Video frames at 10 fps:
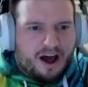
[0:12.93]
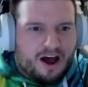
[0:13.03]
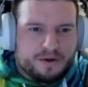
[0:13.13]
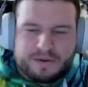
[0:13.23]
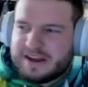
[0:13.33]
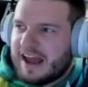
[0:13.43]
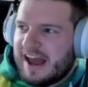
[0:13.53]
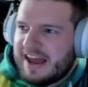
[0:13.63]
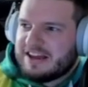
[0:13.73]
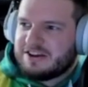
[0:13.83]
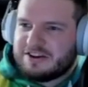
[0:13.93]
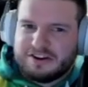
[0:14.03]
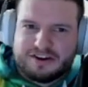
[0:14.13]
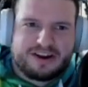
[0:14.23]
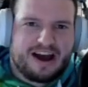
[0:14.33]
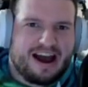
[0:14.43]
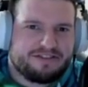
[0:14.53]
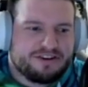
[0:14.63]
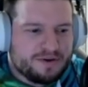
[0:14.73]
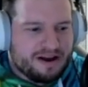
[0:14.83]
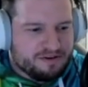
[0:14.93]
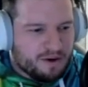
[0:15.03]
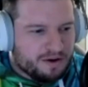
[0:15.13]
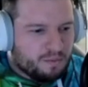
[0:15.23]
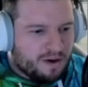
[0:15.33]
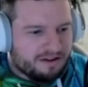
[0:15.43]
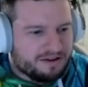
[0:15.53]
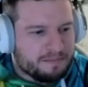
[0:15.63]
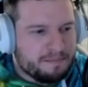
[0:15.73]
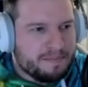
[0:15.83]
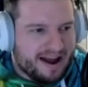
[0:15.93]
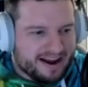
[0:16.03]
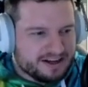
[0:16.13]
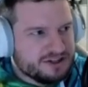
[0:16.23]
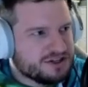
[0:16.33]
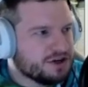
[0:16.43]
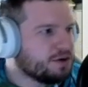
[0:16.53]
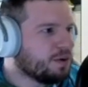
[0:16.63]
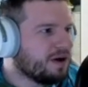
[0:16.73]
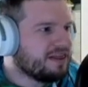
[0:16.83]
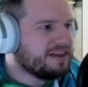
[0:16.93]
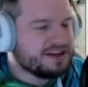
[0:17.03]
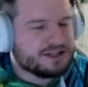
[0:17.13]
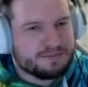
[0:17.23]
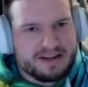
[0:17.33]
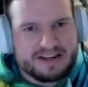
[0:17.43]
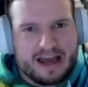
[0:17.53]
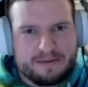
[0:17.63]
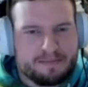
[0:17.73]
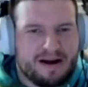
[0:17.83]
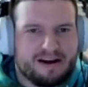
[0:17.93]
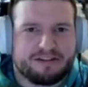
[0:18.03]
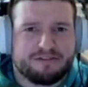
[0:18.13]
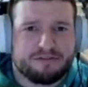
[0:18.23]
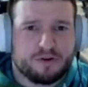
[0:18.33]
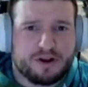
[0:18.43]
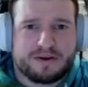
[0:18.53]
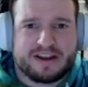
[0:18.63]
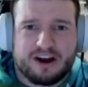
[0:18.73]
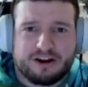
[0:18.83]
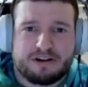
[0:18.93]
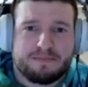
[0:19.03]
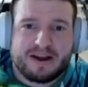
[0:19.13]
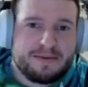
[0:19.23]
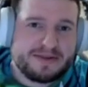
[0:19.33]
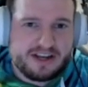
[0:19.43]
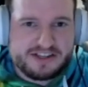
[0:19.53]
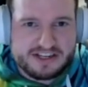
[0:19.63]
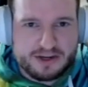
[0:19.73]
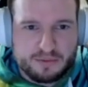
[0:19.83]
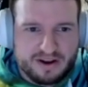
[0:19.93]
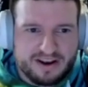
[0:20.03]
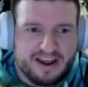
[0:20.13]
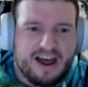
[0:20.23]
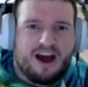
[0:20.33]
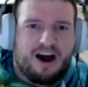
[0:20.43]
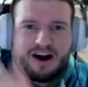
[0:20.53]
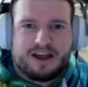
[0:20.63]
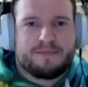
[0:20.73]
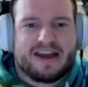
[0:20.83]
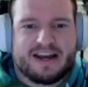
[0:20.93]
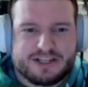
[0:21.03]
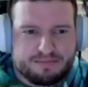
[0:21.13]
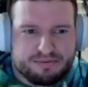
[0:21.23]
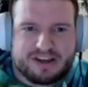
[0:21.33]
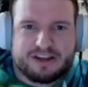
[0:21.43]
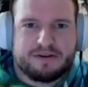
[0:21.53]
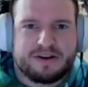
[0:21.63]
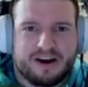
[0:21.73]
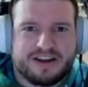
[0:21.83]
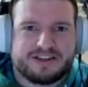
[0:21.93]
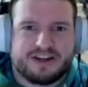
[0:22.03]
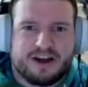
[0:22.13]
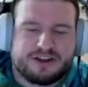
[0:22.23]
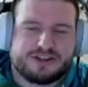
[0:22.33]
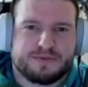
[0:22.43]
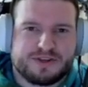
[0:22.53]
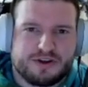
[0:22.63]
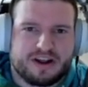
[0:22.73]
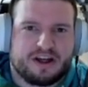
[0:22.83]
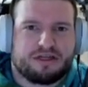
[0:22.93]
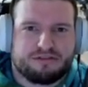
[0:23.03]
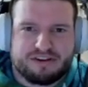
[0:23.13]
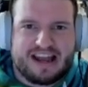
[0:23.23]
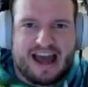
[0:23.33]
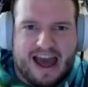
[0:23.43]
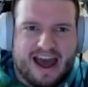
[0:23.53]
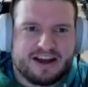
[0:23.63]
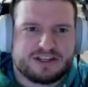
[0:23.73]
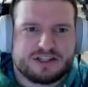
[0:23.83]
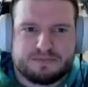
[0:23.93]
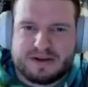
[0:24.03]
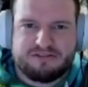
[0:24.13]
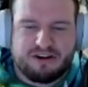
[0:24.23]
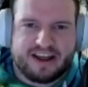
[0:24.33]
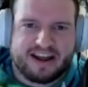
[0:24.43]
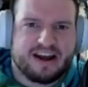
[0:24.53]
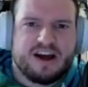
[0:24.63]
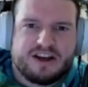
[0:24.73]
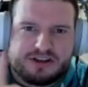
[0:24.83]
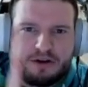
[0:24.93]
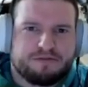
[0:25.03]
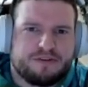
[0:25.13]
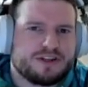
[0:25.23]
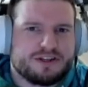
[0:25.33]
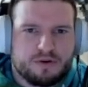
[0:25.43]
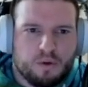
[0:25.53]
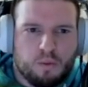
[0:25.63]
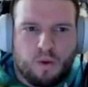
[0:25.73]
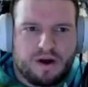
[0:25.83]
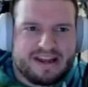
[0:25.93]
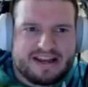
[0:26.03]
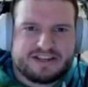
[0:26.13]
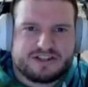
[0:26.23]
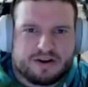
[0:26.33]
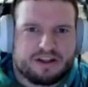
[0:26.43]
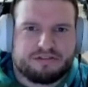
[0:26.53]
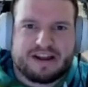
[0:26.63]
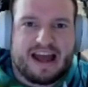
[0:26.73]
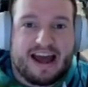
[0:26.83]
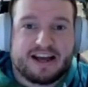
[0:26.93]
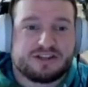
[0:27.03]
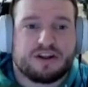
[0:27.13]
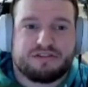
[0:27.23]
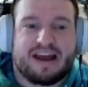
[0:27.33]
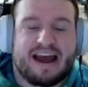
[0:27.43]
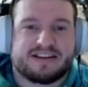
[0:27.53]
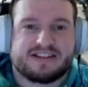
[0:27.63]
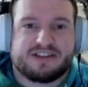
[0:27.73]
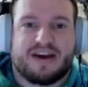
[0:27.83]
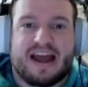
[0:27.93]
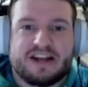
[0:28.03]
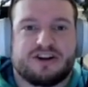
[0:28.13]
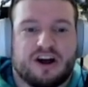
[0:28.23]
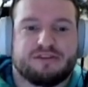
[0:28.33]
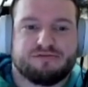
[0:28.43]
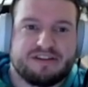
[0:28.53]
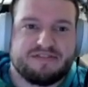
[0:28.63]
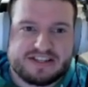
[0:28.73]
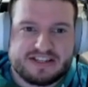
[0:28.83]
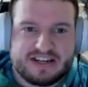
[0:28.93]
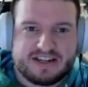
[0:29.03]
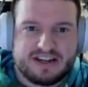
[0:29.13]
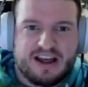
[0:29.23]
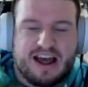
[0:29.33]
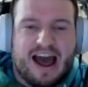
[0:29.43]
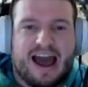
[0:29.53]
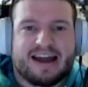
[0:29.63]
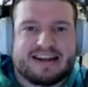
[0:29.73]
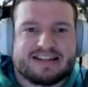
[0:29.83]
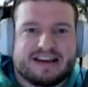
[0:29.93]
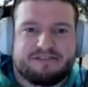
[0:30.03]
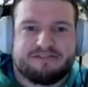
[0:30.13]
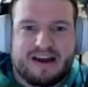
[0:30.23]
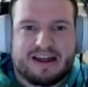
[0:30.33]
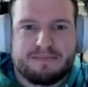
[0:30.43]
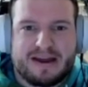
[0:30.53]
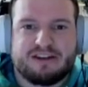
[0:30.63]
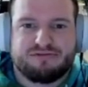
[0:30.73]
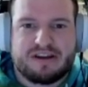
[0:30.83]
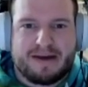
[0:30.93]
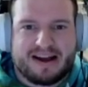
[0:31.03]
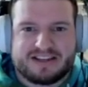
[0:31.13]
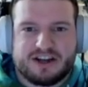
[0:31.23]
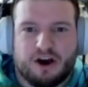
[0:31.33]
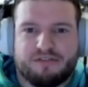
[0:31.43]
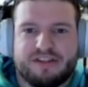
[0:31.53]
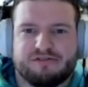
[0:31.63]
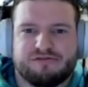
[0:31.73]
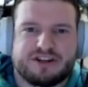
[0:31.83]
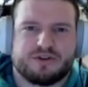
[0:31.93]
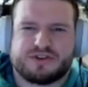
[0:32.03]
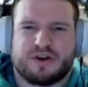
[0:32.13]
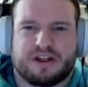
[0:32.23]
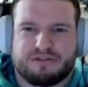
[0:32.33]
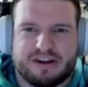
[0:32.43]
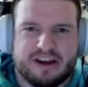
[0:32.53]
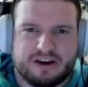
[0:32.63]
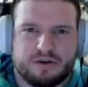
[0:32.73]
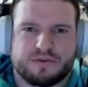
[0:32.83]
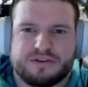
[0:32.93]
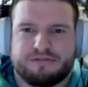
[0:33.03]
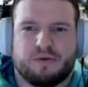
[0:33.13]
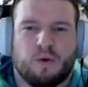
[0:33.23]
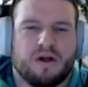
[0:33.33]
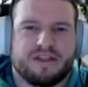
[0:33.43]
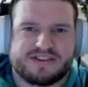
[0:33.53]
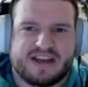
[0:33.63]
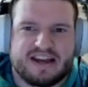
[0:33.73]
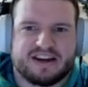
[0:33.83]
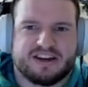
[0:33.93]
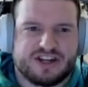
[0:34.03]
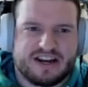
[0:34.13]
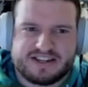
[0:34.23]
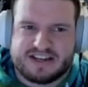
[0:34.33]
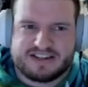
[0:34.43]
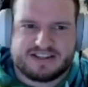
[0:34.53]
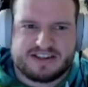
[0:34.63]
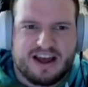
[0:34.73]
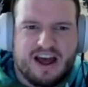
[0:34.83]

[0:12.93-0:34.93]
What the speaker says: Okay, good afternoon everyone. Welcome back to the Speed Gaming Marathon for No Kid Hungry. My name is huds601. I am here to bring you guys some Sonic 3 Air speedrunning. So, first of all, what is Sonic 3 Air? Sonic 3 Air stands for Angel Island Revisited, and it's a fan-made remaster of the original Sonic 3 and Knuckles for the Sega Genesis.